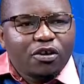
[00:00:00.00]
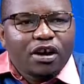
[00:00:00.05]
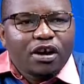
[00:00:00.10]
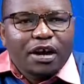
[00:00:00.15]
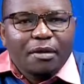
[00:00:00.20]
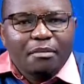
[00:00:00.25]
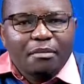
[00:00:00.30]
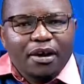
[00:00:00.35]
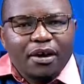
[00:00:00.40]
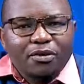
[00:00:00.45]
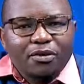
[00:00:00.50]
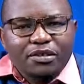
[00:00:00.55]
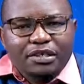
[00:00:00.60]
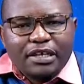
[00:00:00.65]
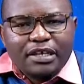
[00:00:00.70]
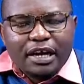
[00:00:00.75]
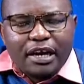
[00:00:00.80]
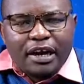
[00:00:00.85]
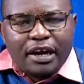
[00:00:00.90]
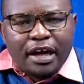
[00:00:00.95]
talk
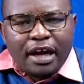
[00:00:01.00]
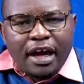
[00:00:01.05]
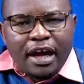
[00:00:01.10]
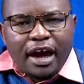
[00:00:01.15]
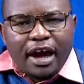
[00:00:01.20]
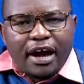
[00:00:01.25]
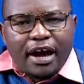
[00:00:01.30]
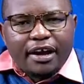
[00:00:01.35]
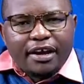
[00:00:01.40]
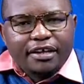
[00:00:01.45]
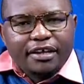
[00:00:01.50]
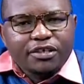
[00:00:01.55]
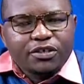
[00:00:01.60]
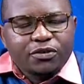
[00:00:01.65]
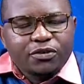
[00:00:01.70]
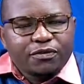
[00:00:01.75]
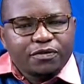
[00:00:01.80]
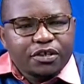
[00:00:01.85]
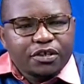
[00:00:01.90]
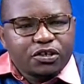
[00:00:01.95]
about a
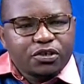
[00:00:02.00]
range of